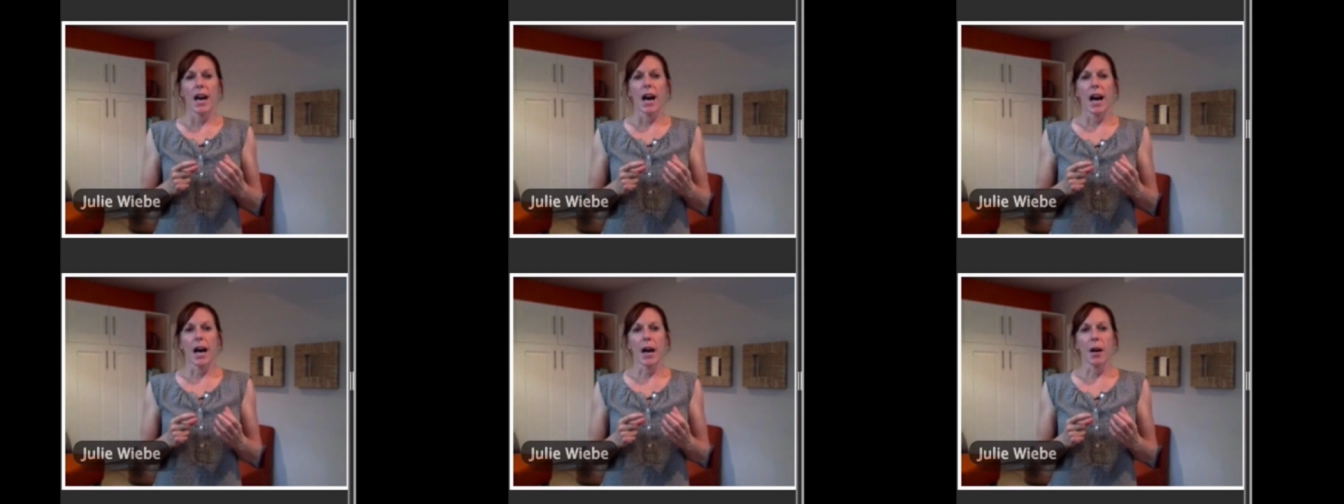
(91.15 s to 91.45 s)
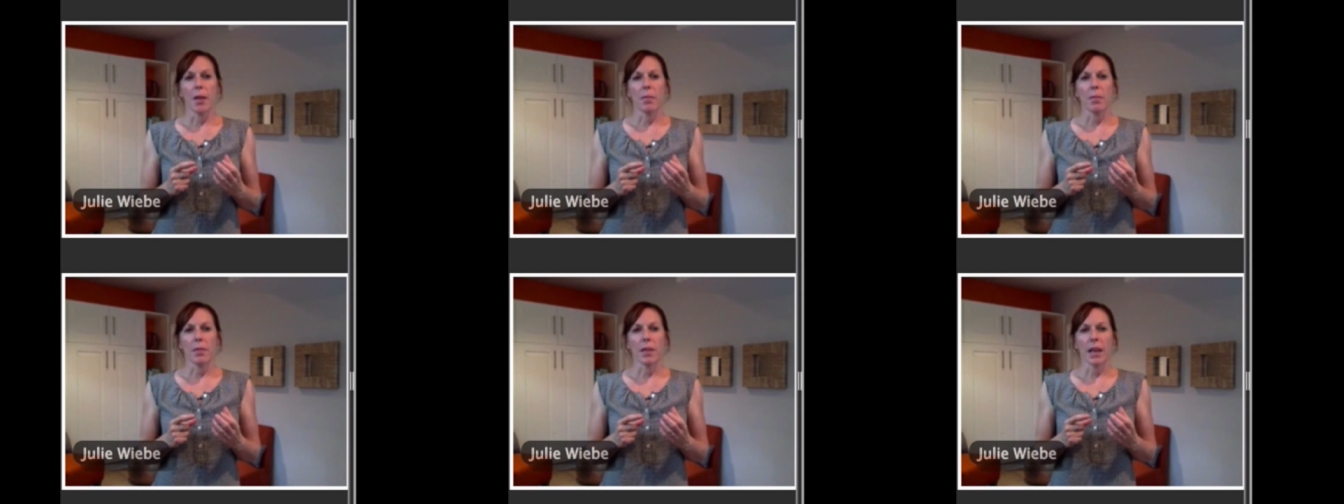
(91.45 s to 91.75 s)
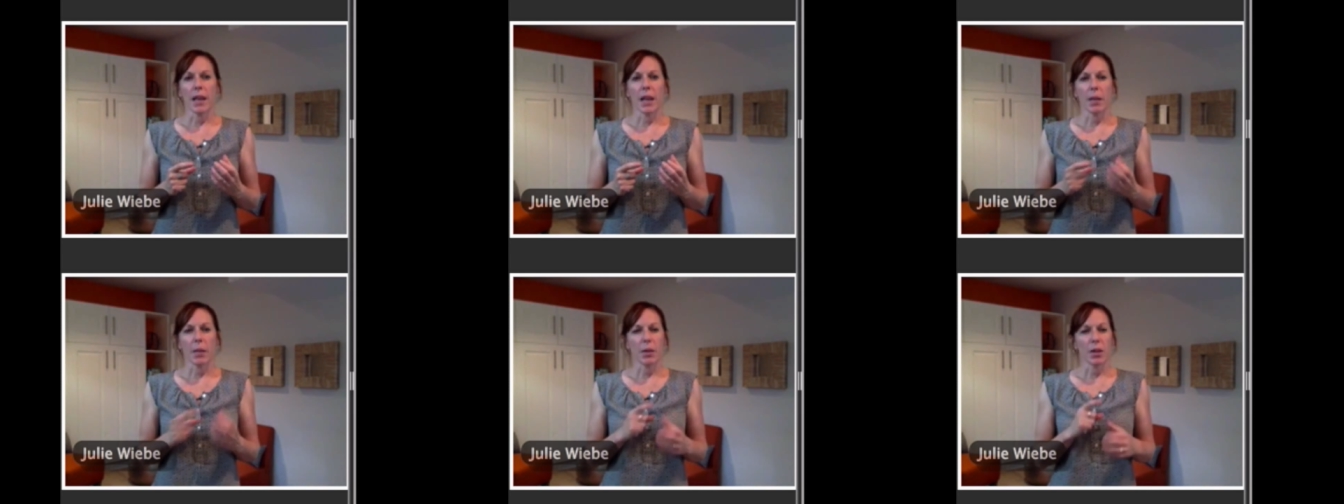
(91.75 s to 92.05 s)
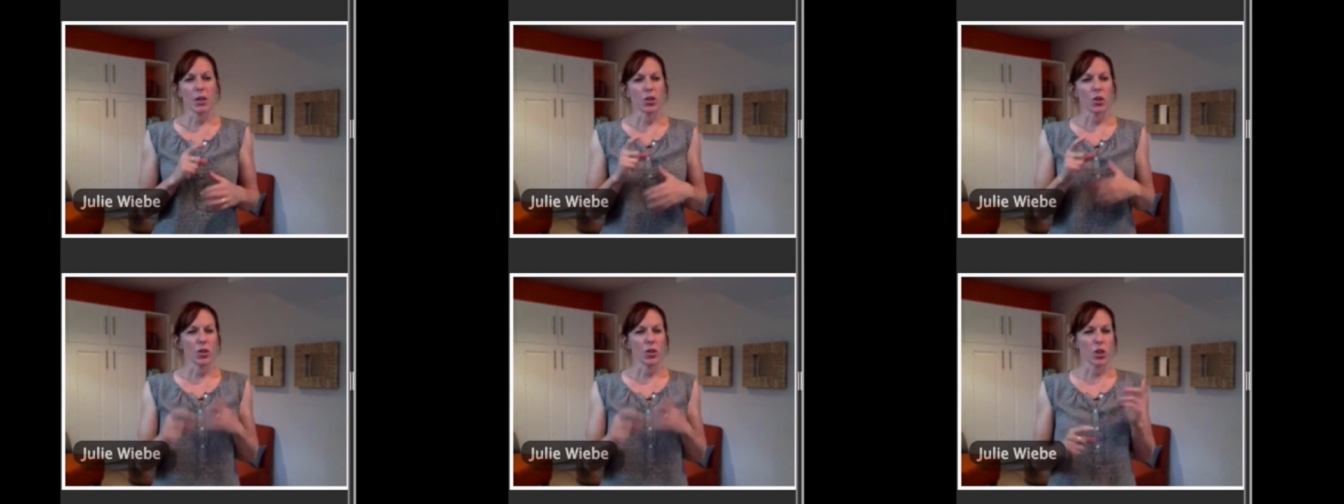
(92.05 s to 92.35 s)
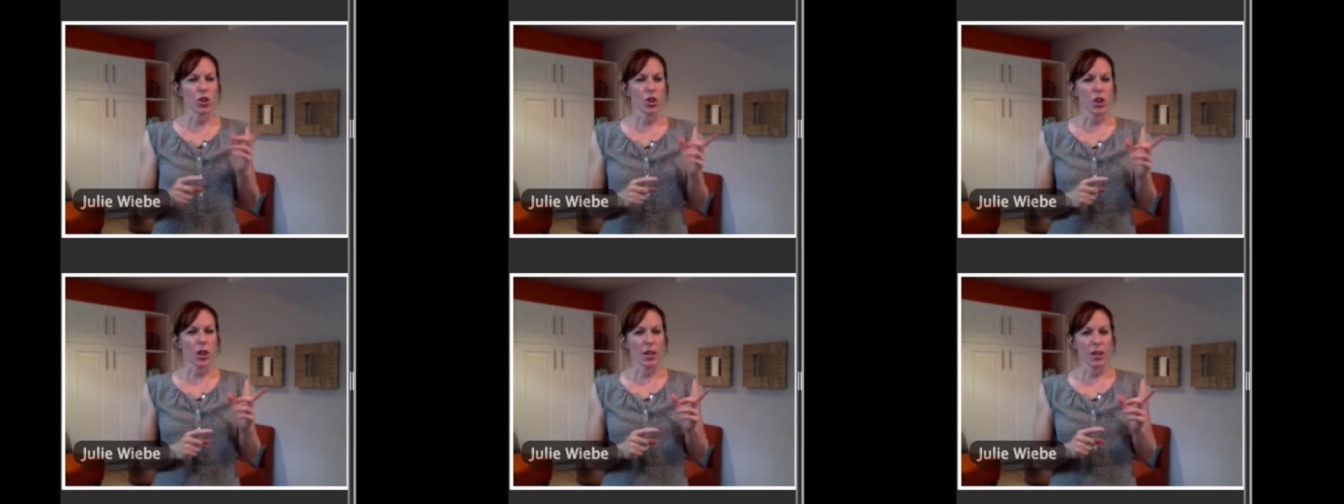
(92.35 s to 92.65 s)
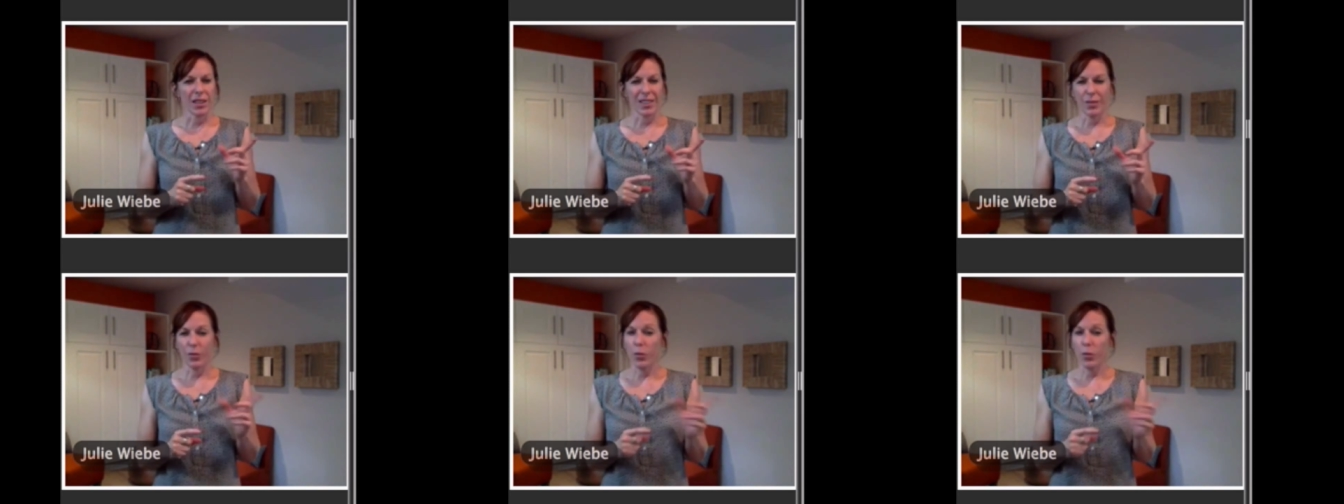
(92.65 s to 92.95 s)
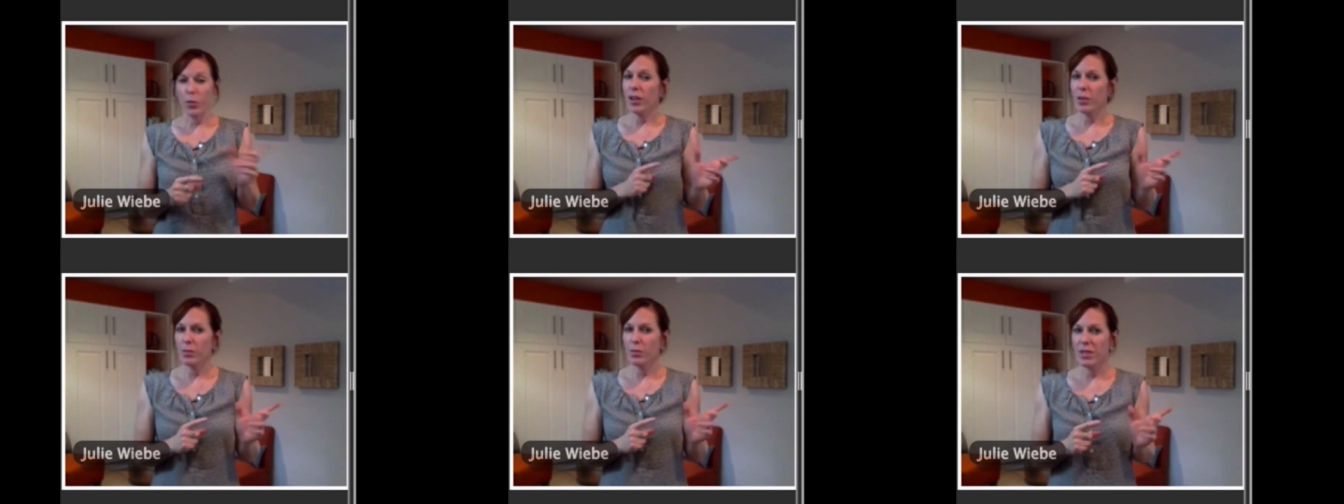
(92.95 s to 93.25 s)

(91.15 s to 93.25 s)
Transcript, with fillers: Um, and I'm going to turn to Shelley. Welcome